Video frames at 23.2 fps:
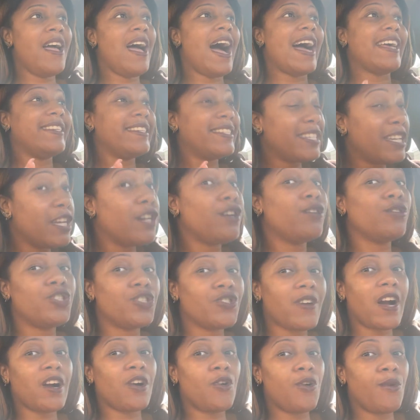I still
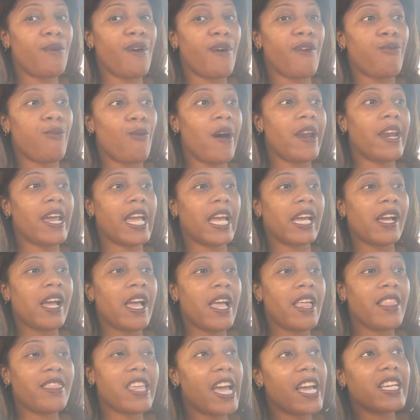struggle with wanting
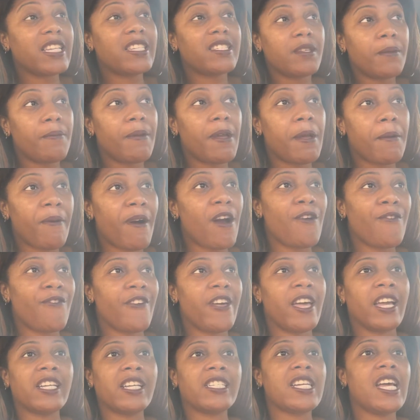things to be
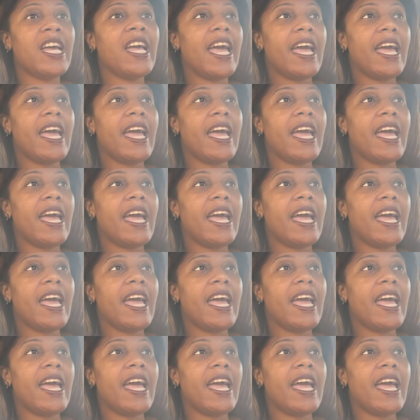perfect.